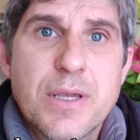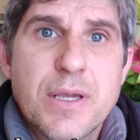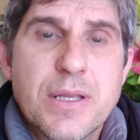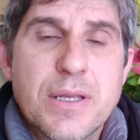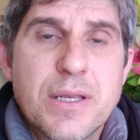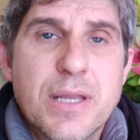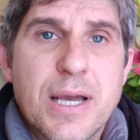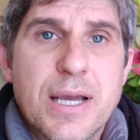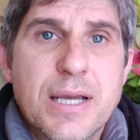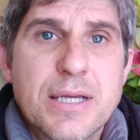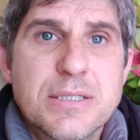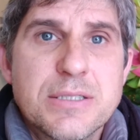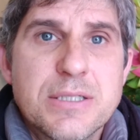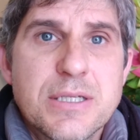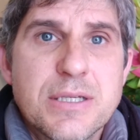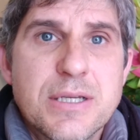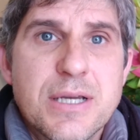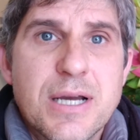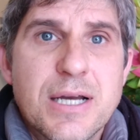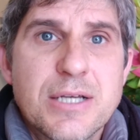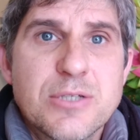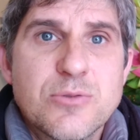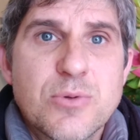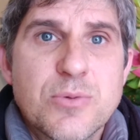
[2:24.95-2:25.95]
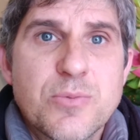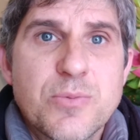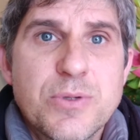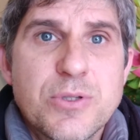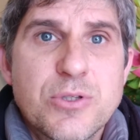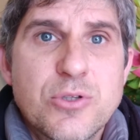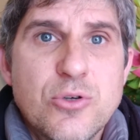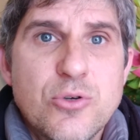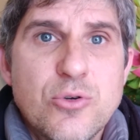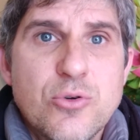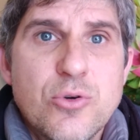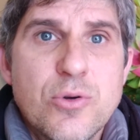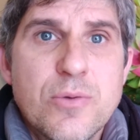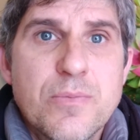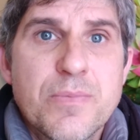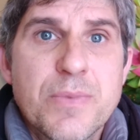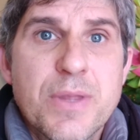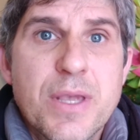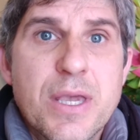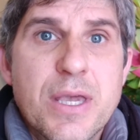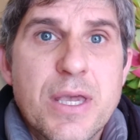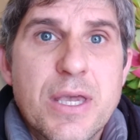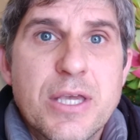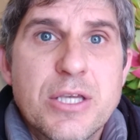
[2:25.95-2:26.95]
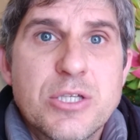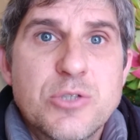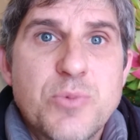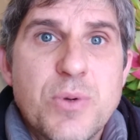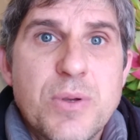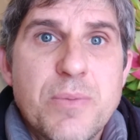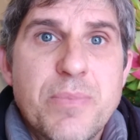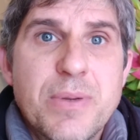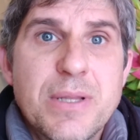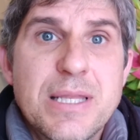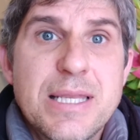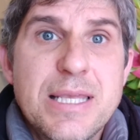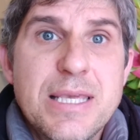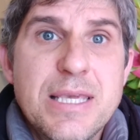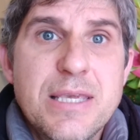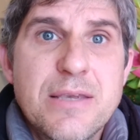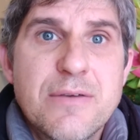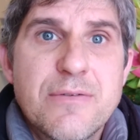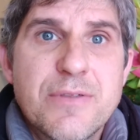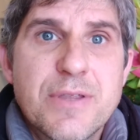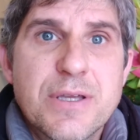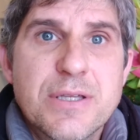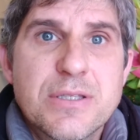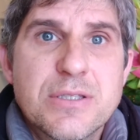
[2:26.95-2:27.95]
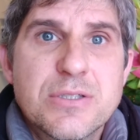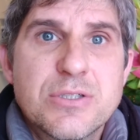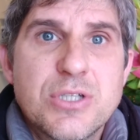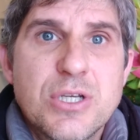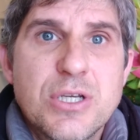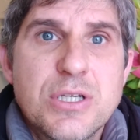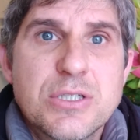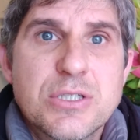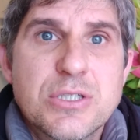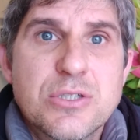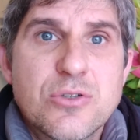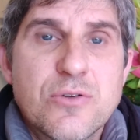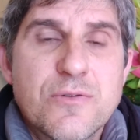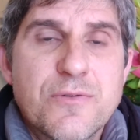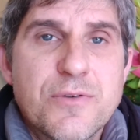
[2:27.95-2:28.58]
And like I said, guys, what we do is we believe that Jesus,